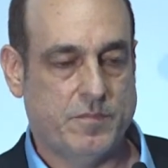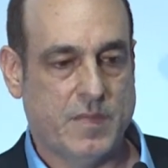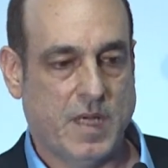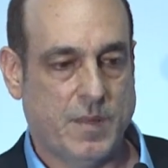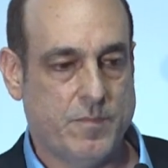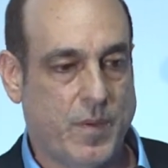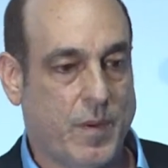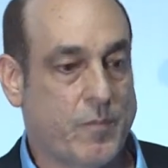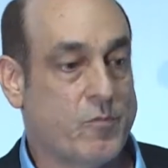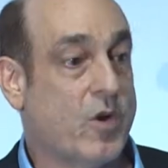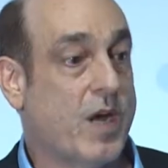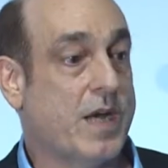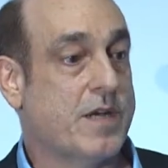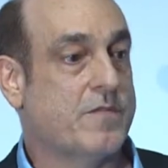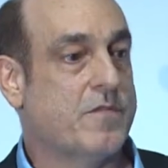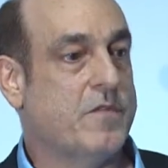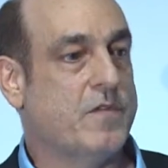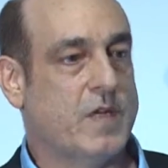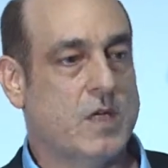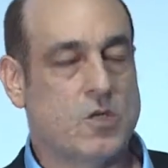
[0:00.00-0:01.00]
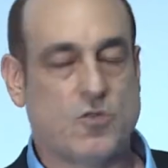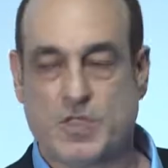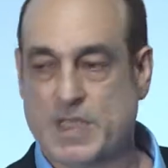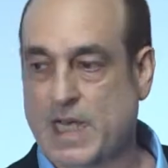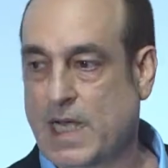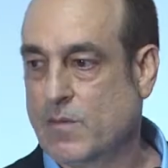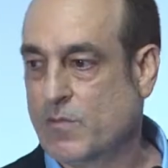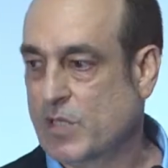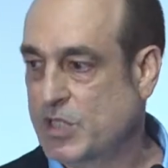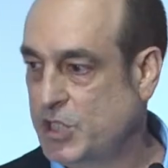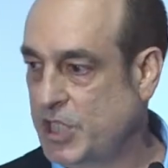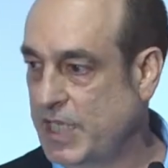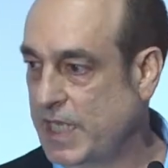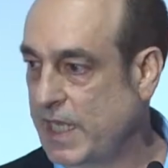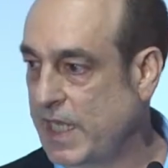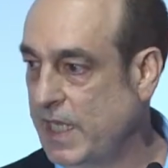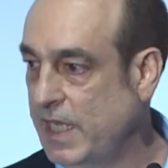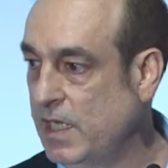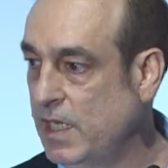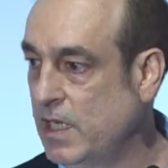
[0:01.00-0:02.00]
memorandum of understanding with
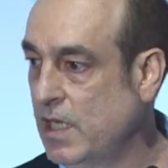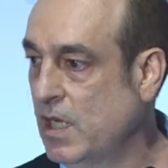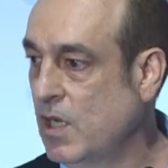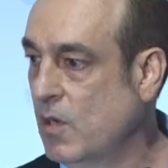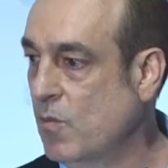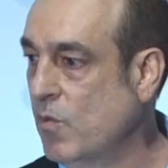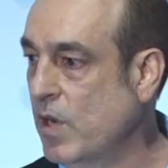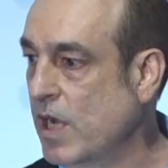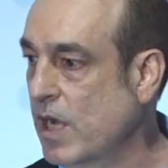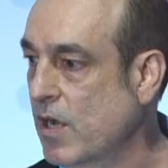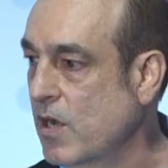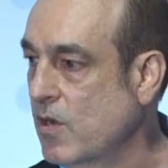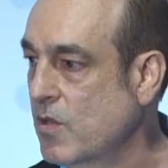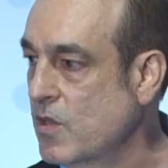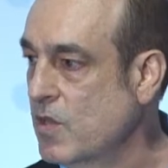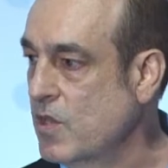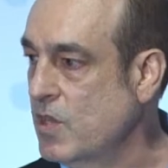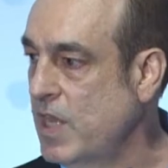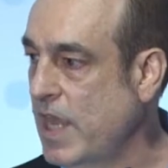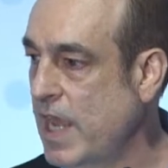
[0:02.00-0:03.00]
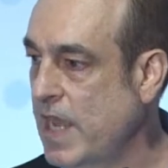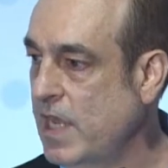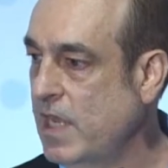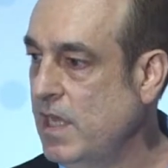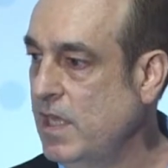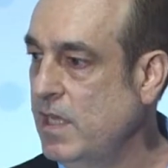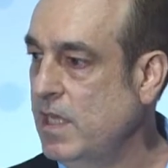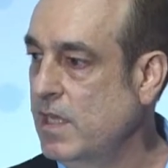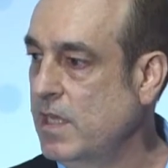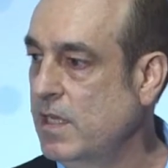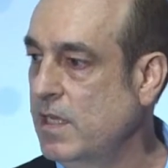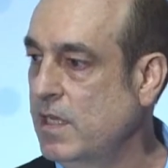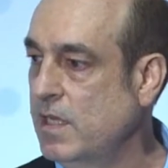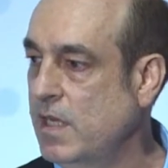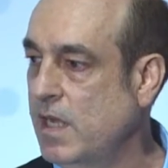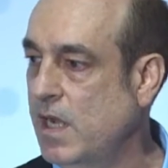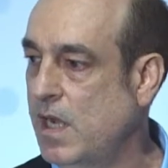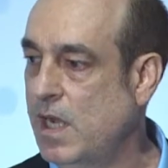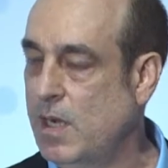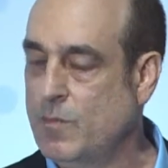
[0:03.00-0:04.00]
GE where they
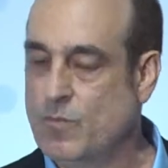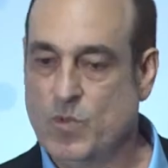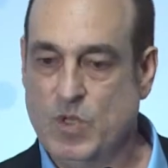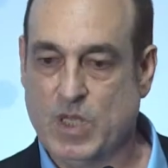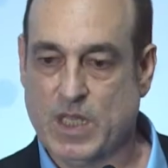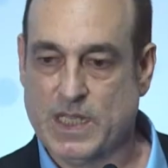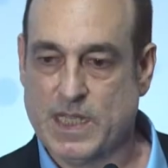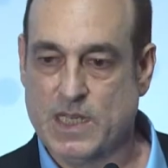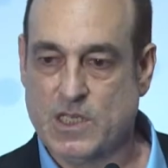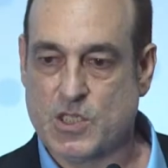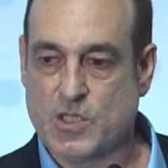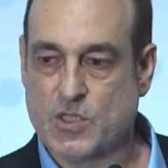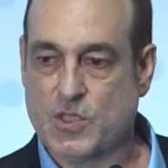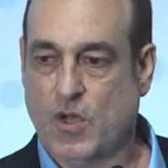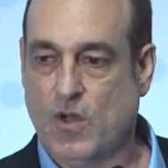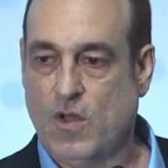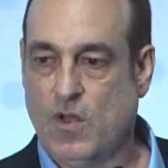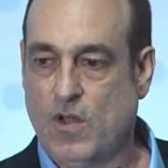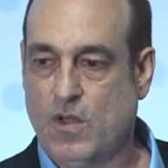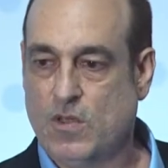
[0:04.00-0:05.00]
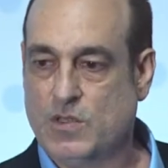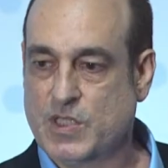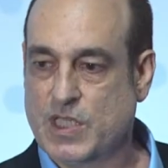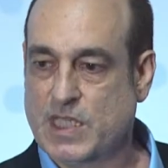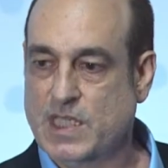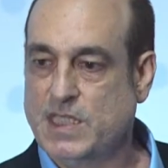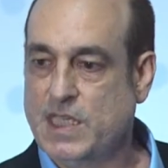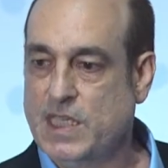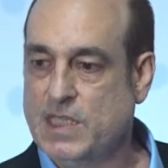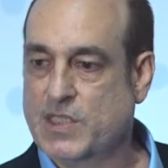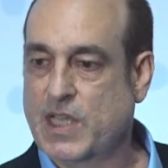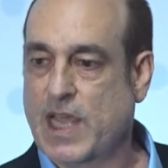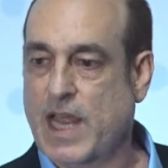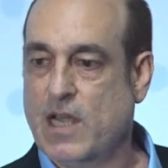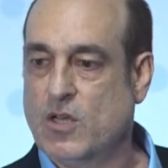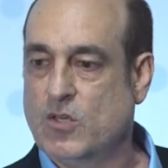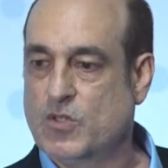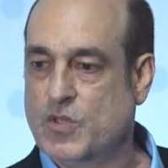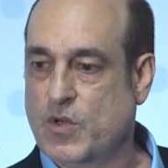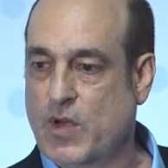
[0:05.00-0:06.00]
will install CT
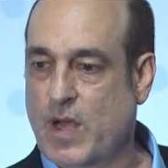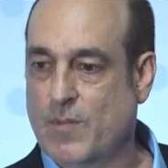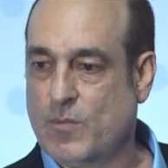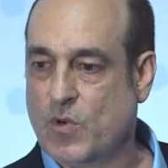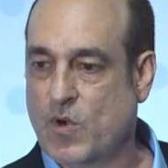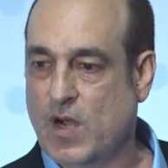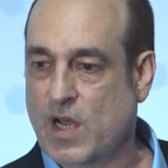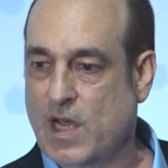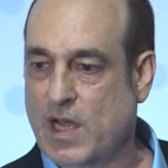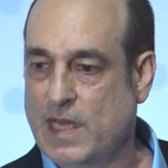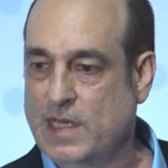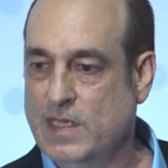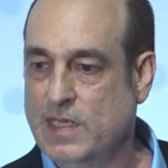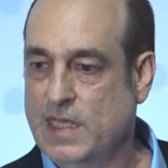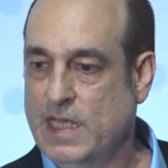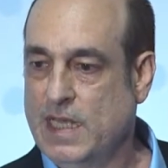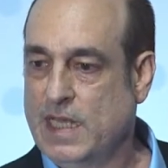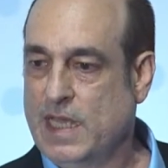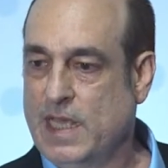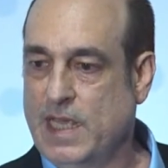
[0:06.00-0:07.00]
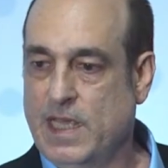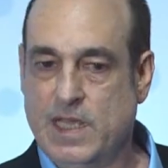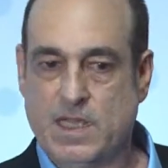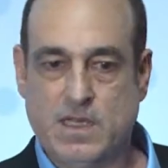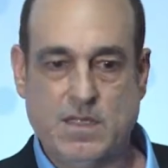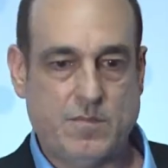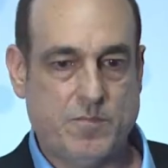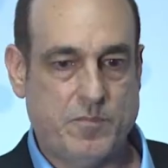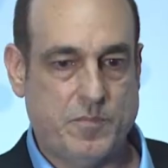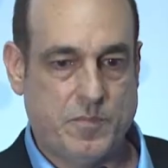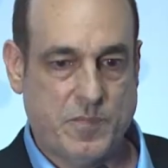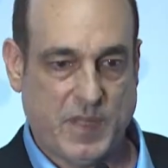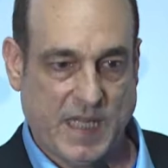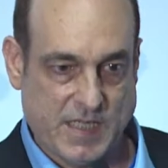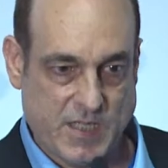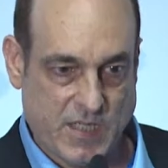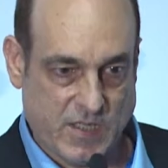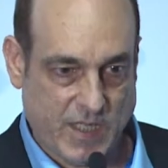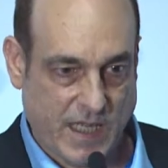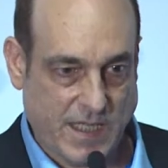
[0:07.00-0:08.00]
scanners or MRI in
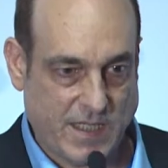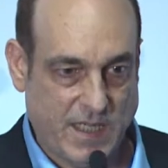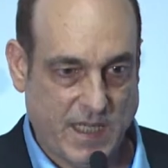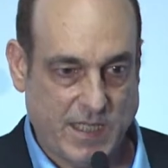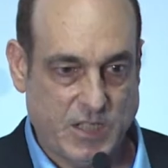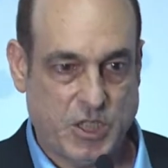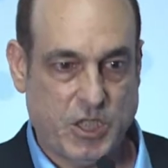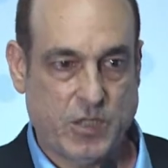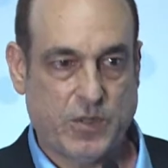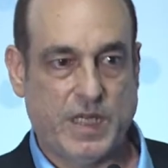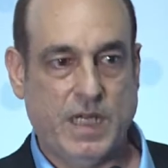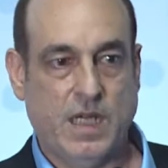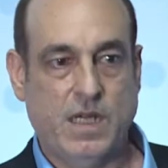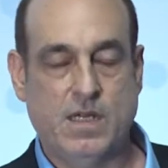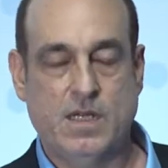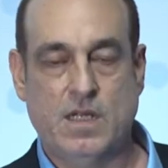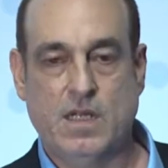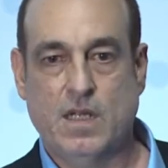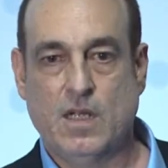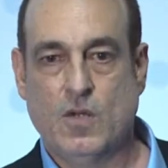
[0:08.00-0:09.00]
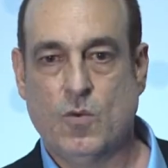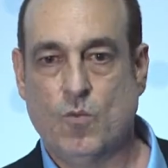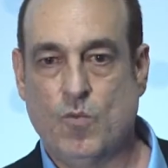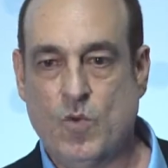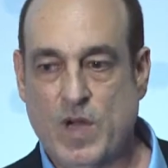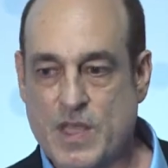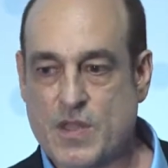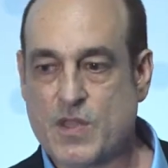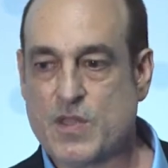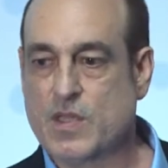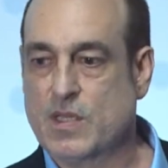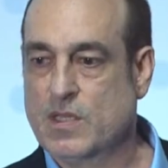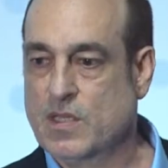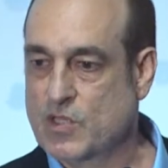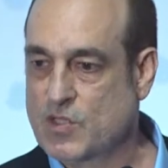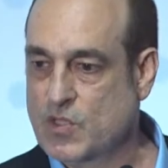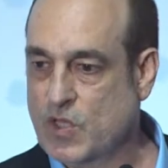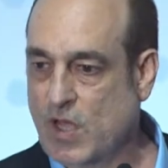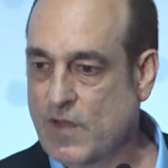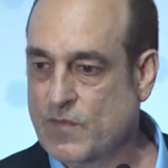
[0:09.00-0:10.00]
places like Nigeria with the
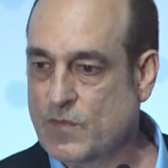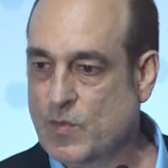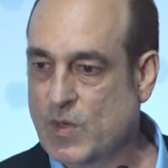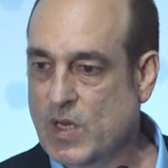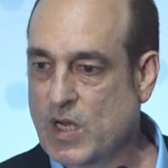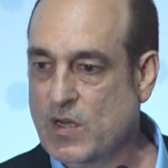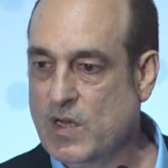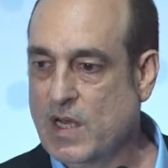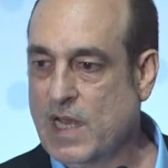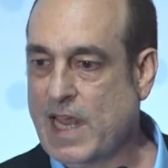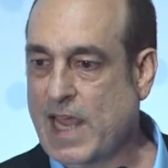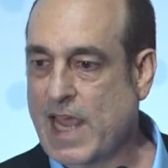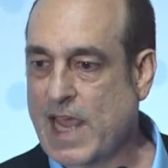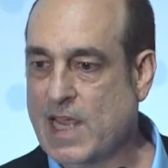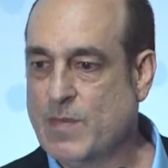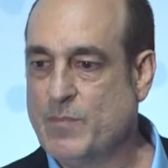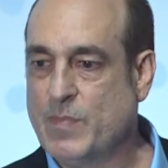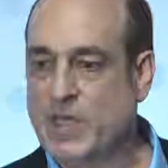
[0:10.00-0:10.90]
software, and